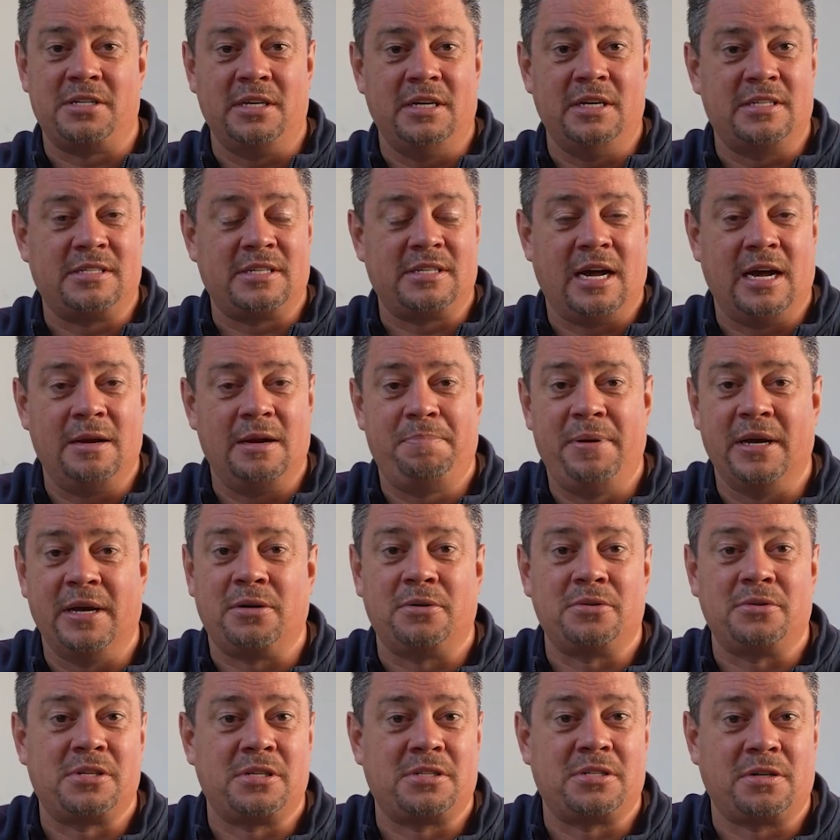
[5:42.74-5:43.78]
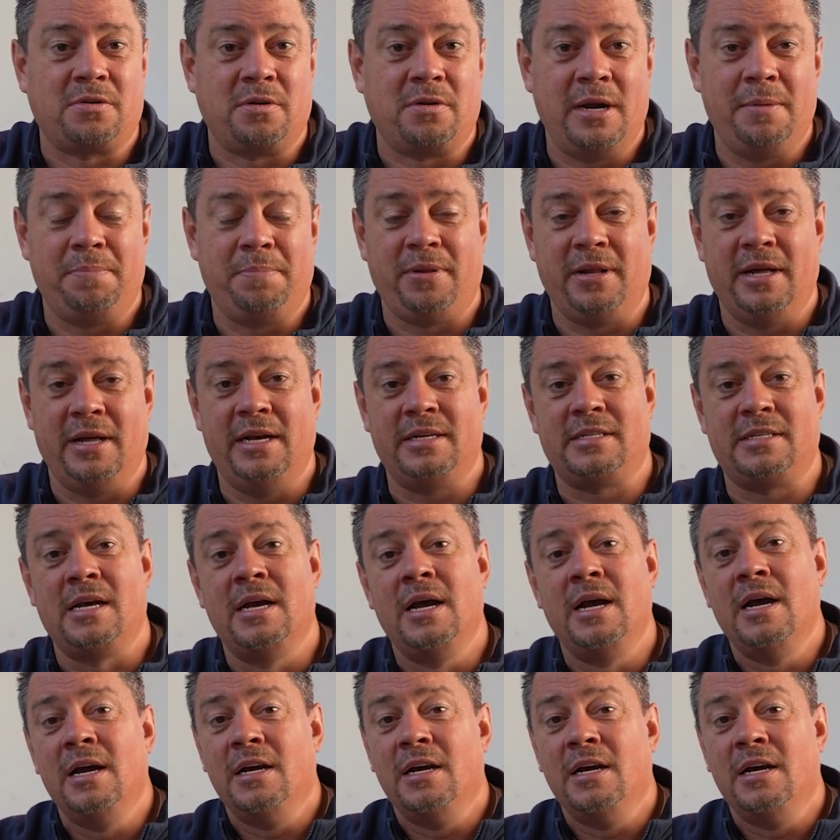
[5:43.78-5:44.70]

Seaside Pickles is a great place.